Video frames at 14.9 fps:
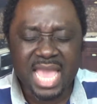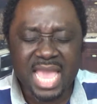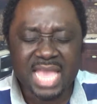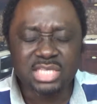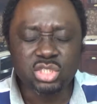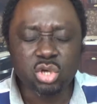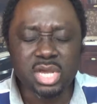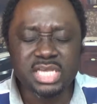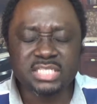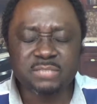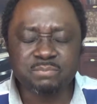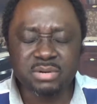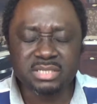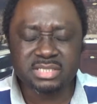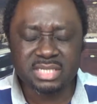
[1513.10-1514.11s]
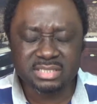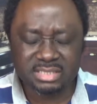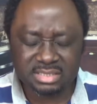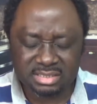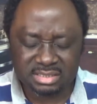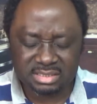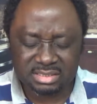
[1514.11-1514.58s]
Enjoy His
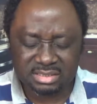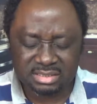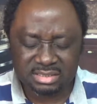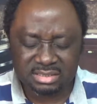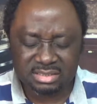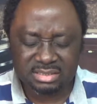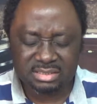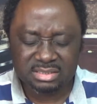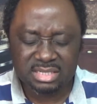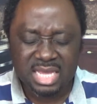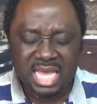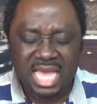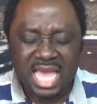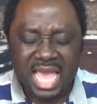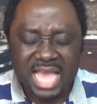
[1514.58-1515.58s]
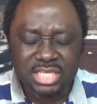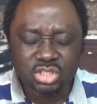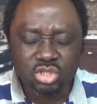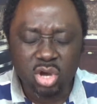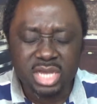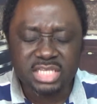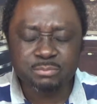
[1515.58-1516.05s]
presence.
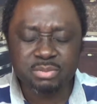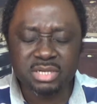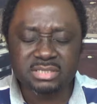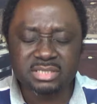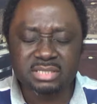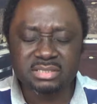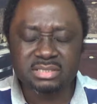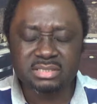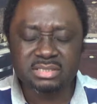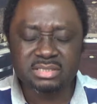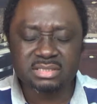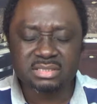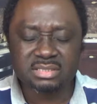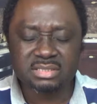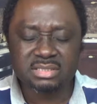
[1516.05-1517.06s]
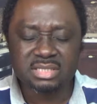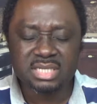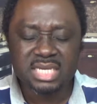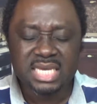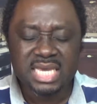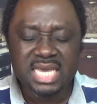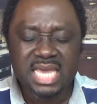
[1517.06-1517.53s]
Enjoy His presence.
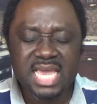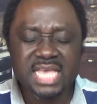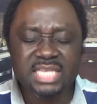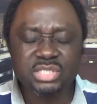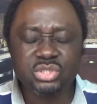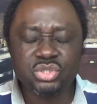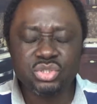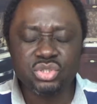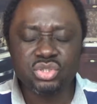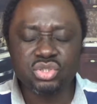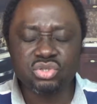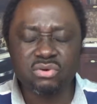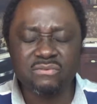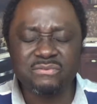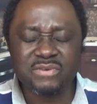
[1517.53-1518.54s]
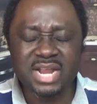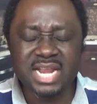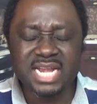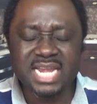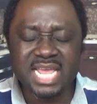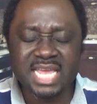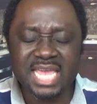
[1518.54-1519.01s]
Isuso
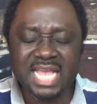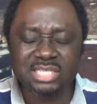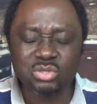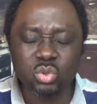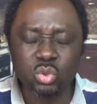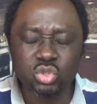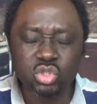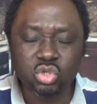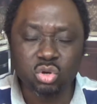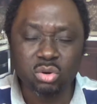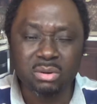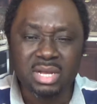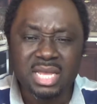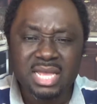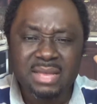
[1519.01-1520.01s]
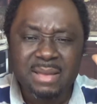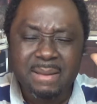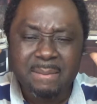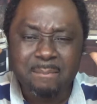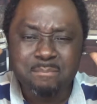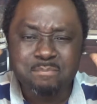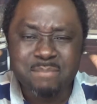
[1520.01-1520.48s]
friend keto kushko.
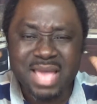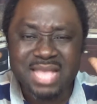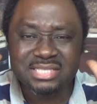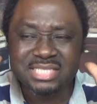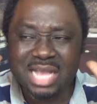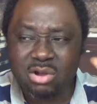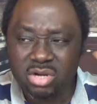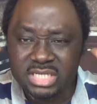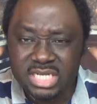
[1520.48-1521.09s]
Mental